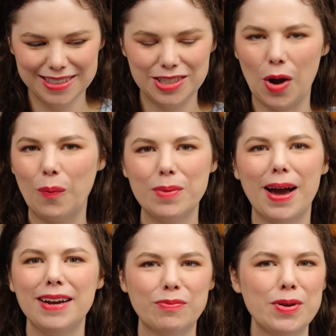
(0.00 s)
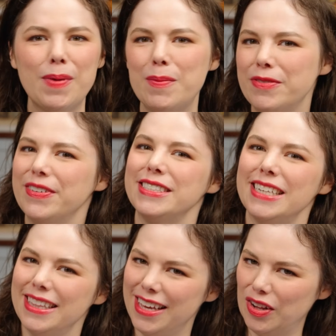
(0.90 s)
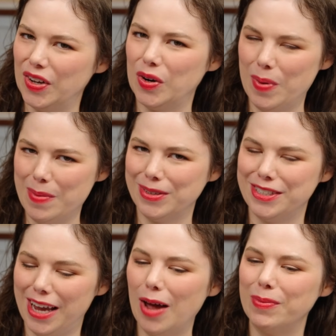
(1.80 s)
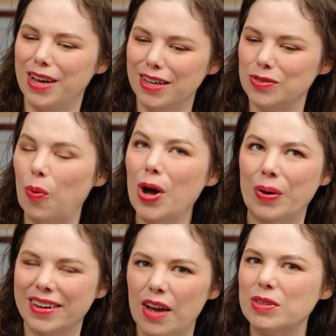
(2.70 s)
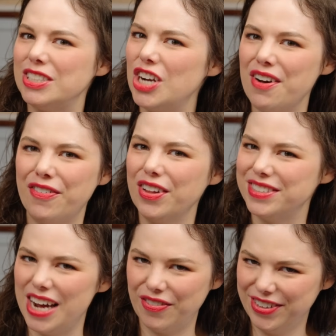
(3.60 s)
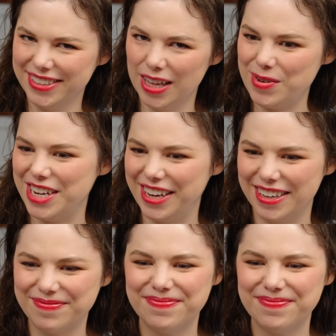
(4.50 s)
So we might we might be visiting the Ugly Girl papers again because whew, it was chock full of stuff, let me tell you.